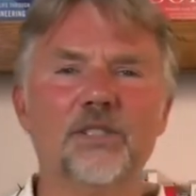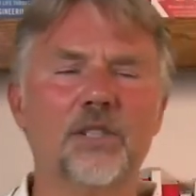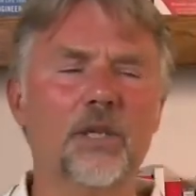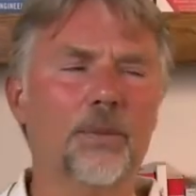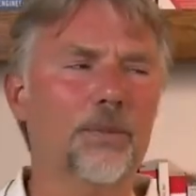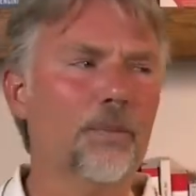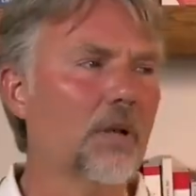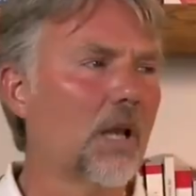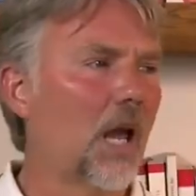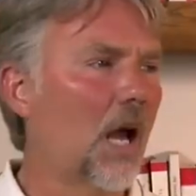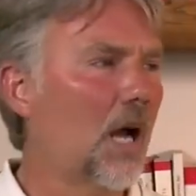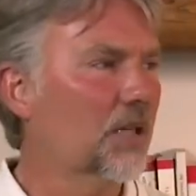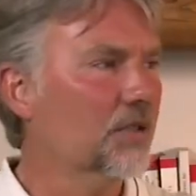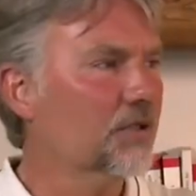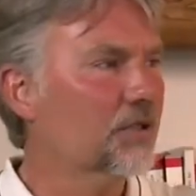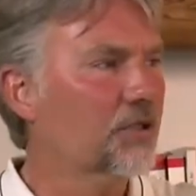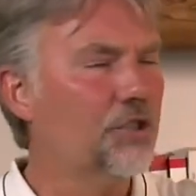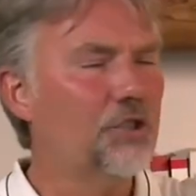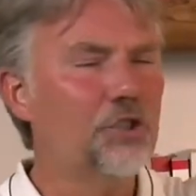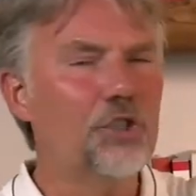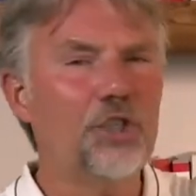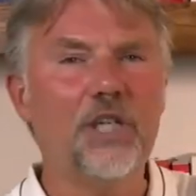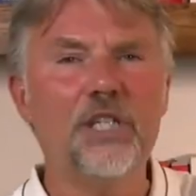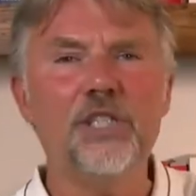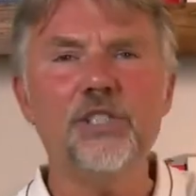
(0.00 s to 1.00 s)
It belongs to
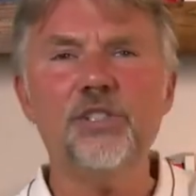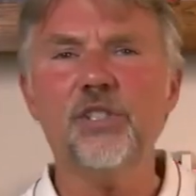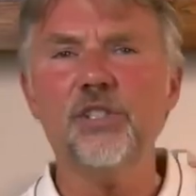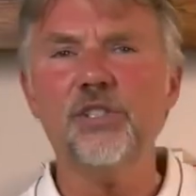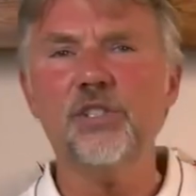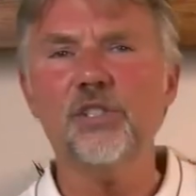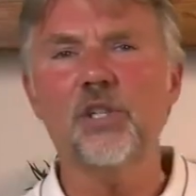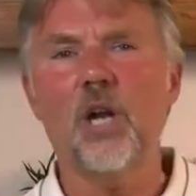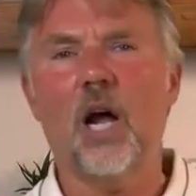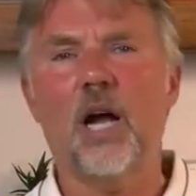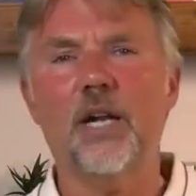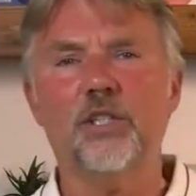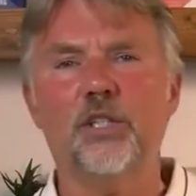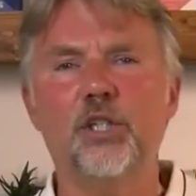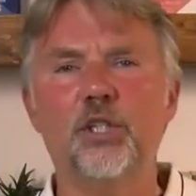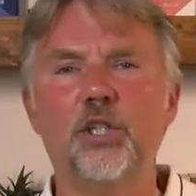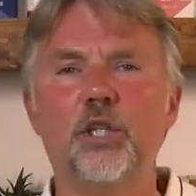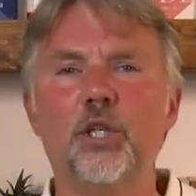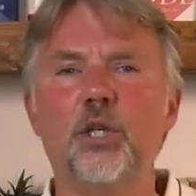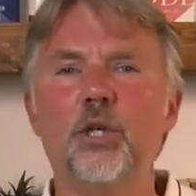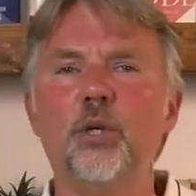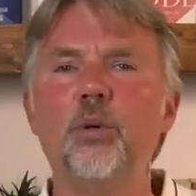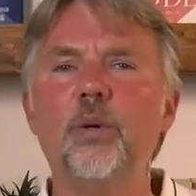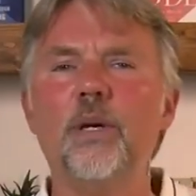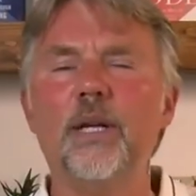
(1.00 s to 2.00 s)
Jesus, not to
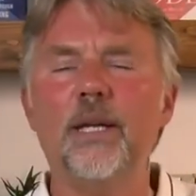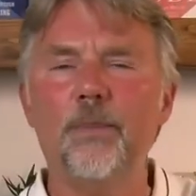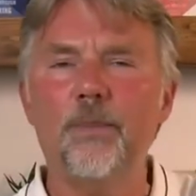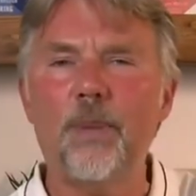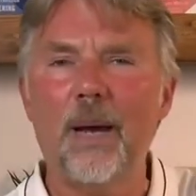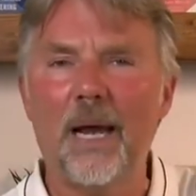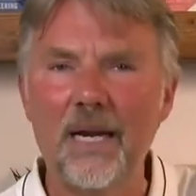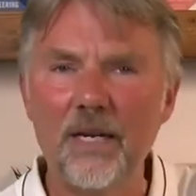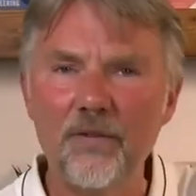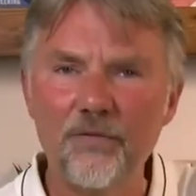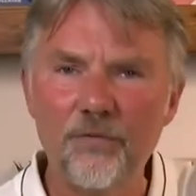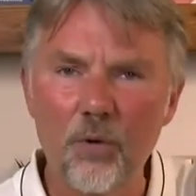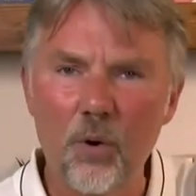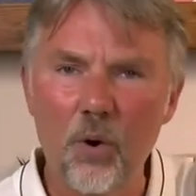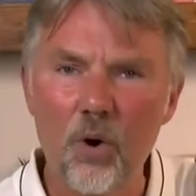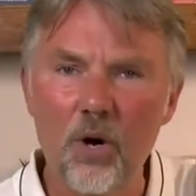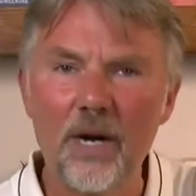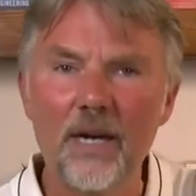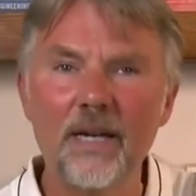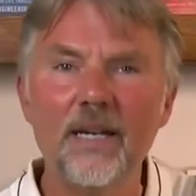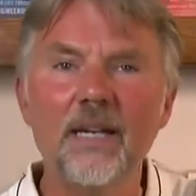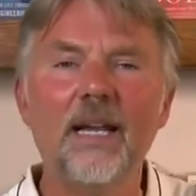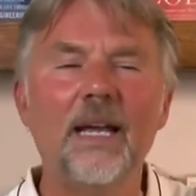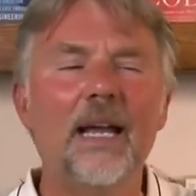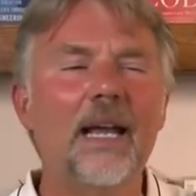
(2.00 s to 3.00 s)
you. He paid for
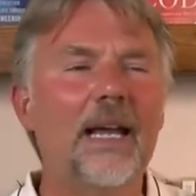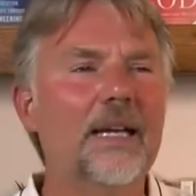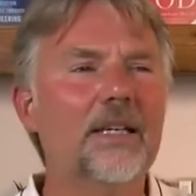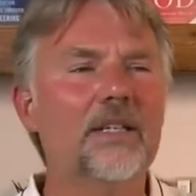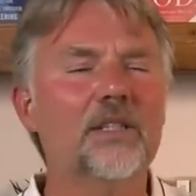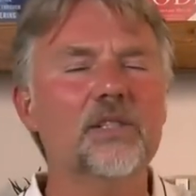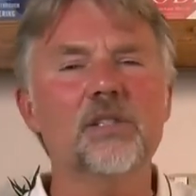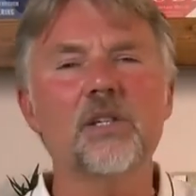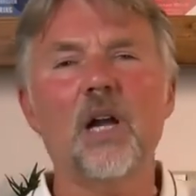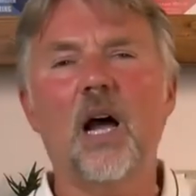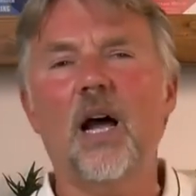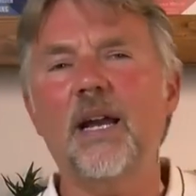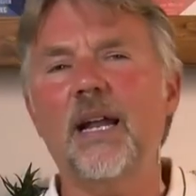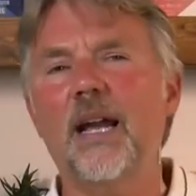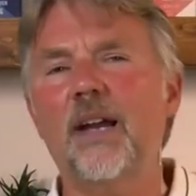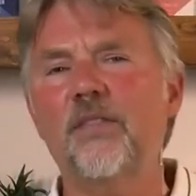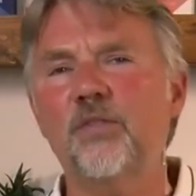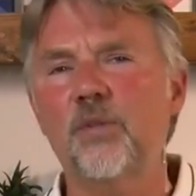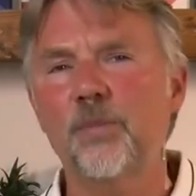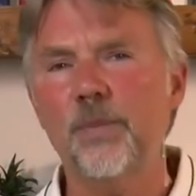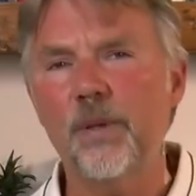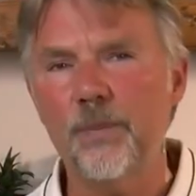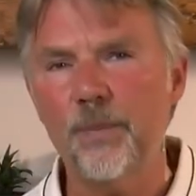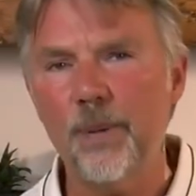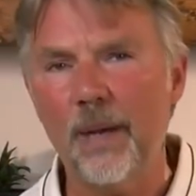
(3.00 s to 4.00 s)
it. It does not have to
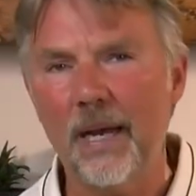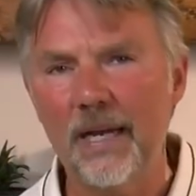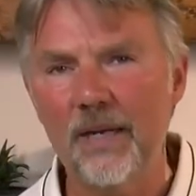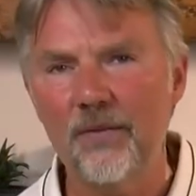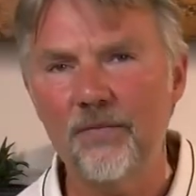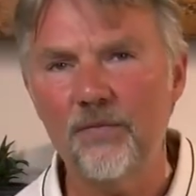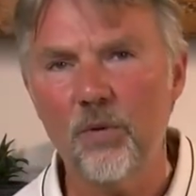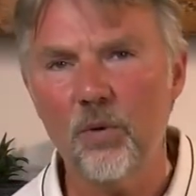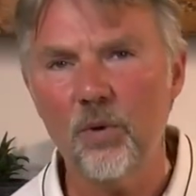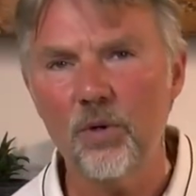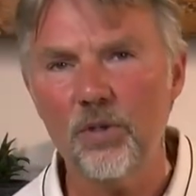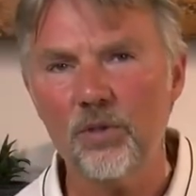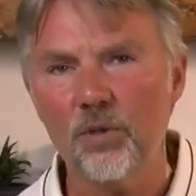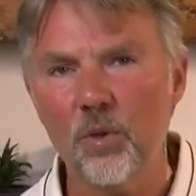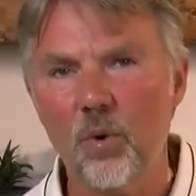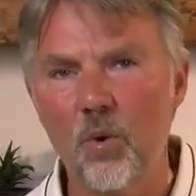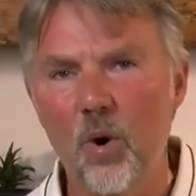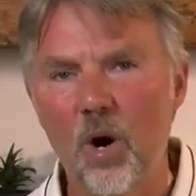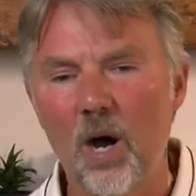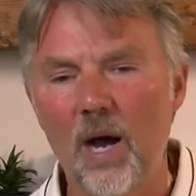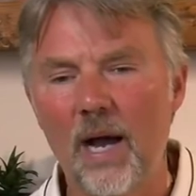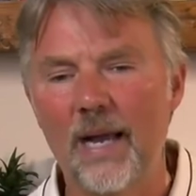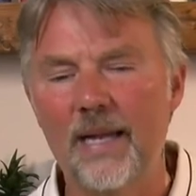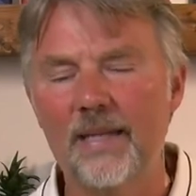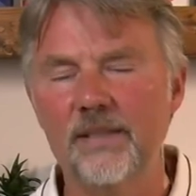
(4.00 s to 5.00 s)
be paid for
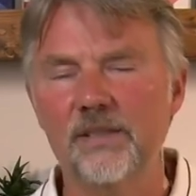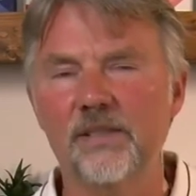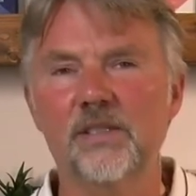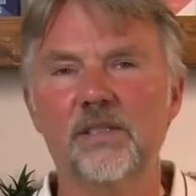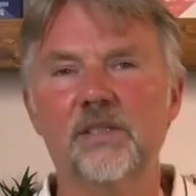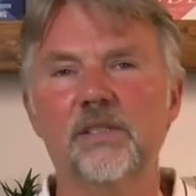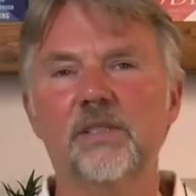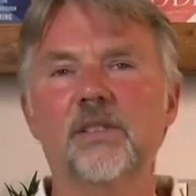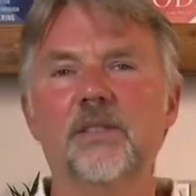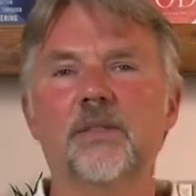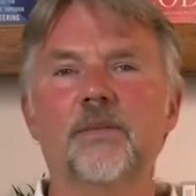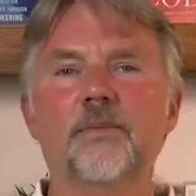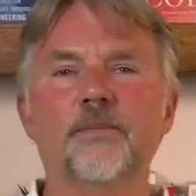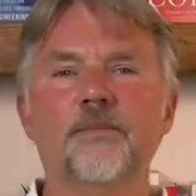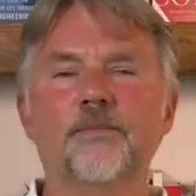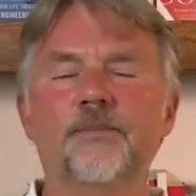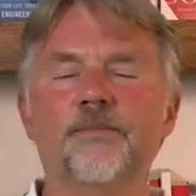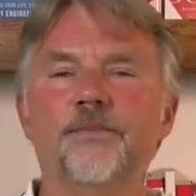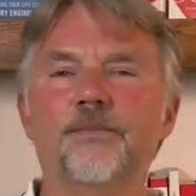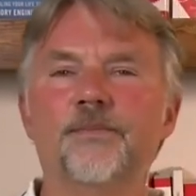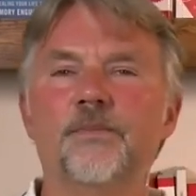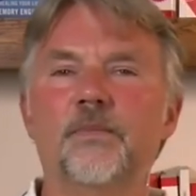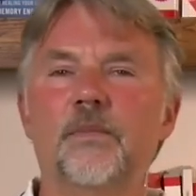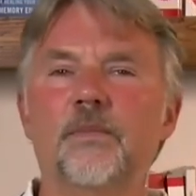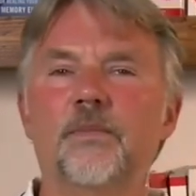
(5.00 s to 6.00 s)
twice.
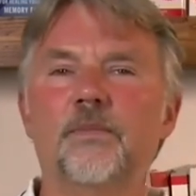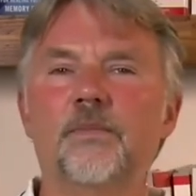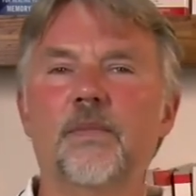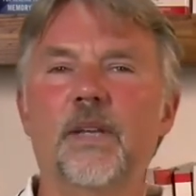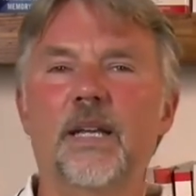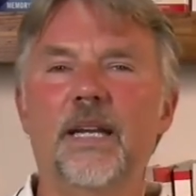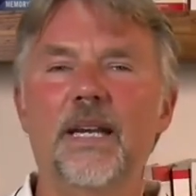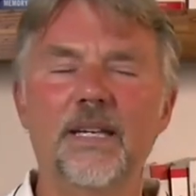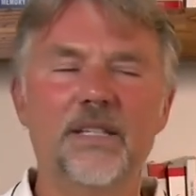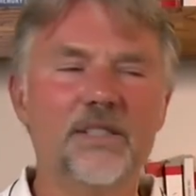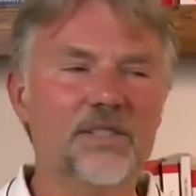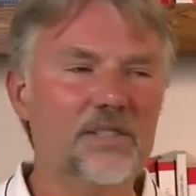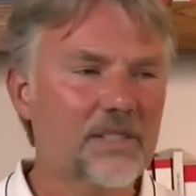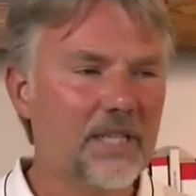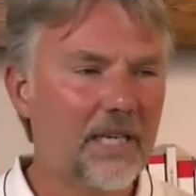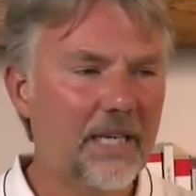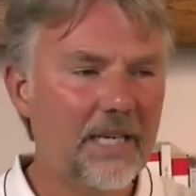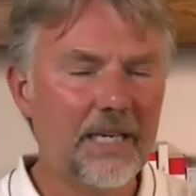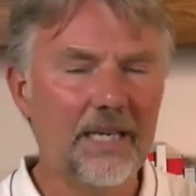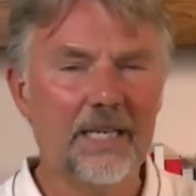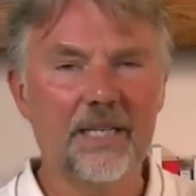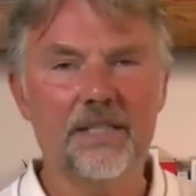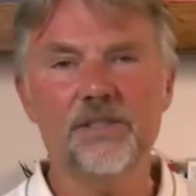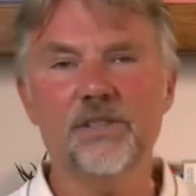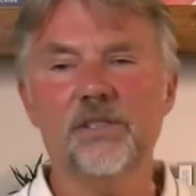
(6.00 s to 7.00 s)
It is
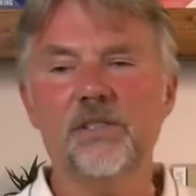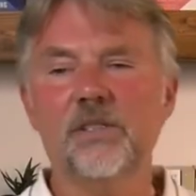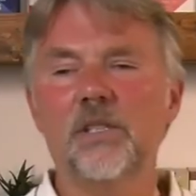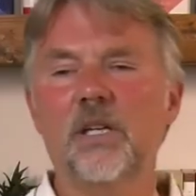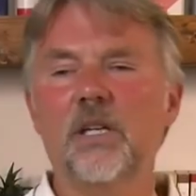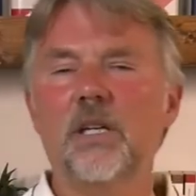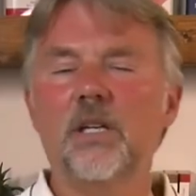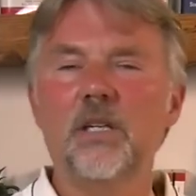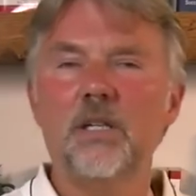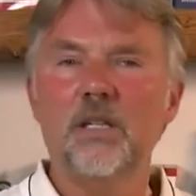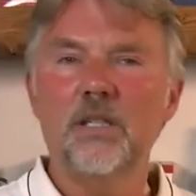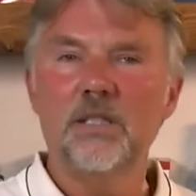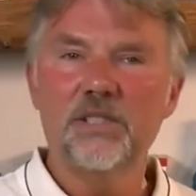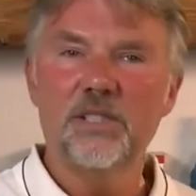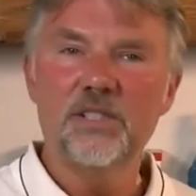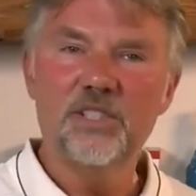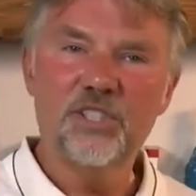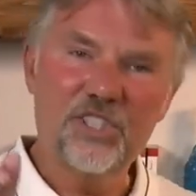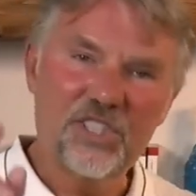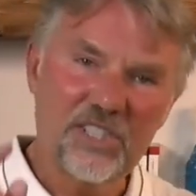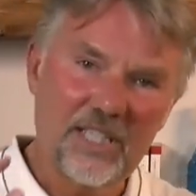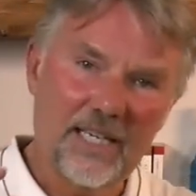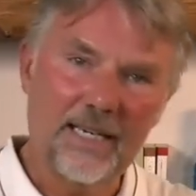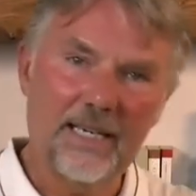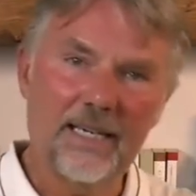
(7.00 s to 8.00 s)
His
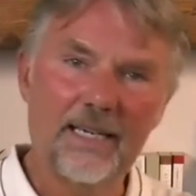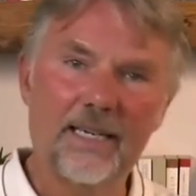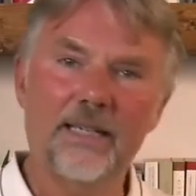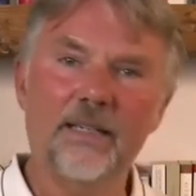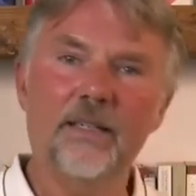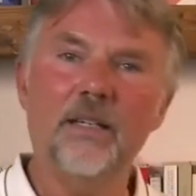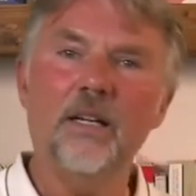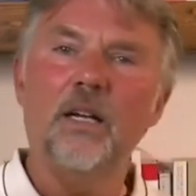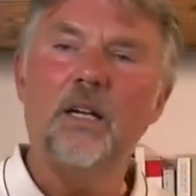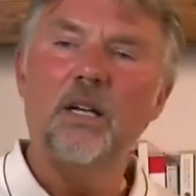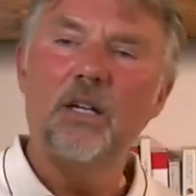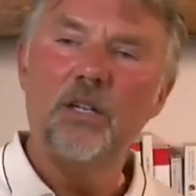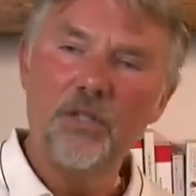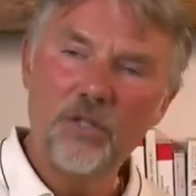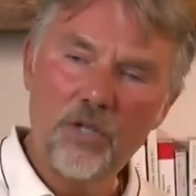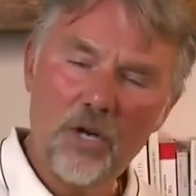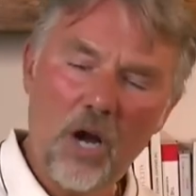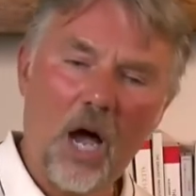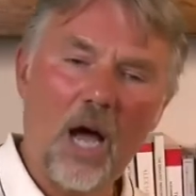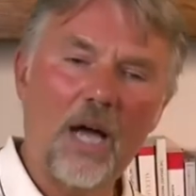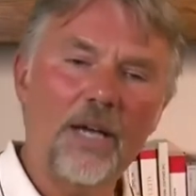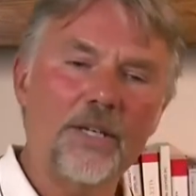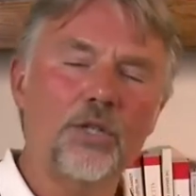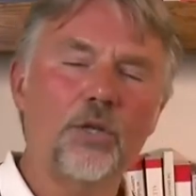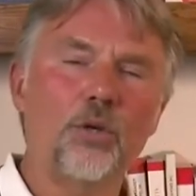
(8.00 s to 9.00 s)
sin,
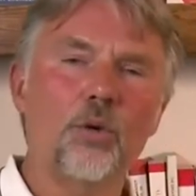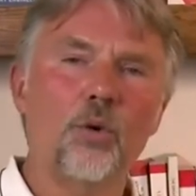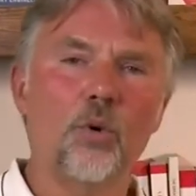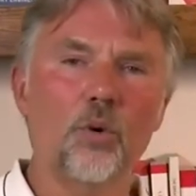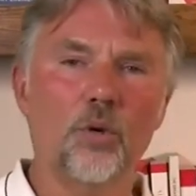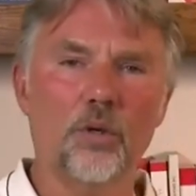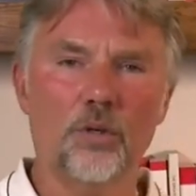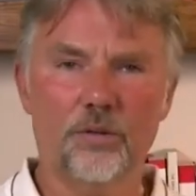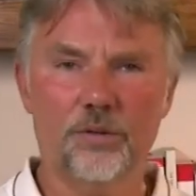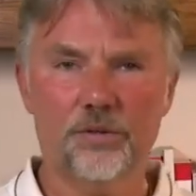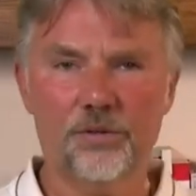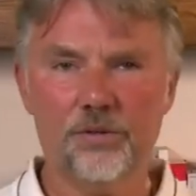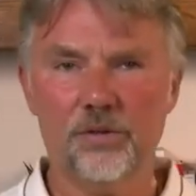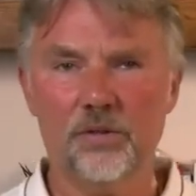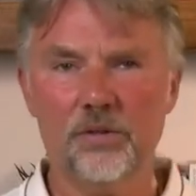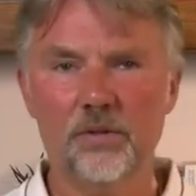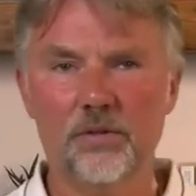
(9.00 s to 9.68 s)
not yours.